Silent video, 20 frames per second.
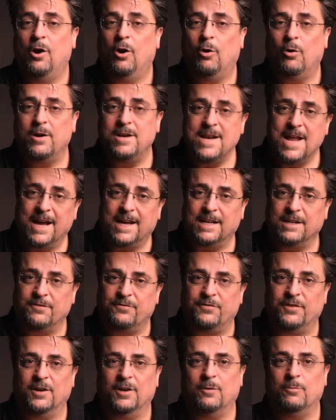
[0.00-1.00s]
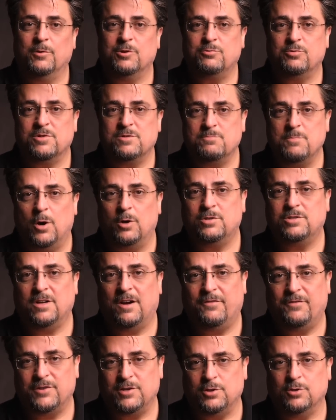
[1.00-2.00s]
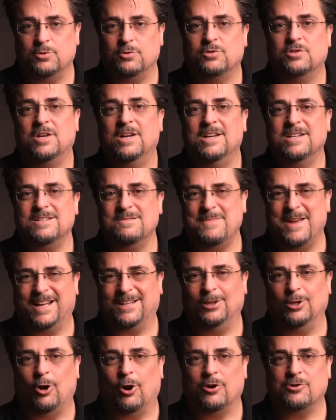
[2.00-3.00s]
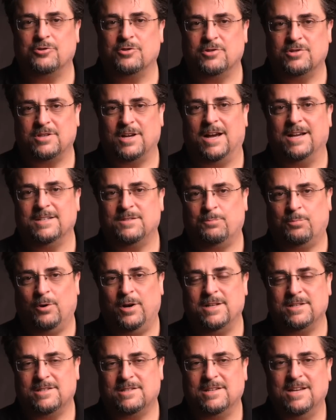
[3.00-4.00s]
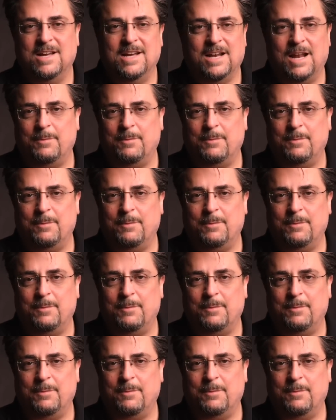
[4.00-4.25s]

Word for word: or negative film, which was most often used to make larger size prints.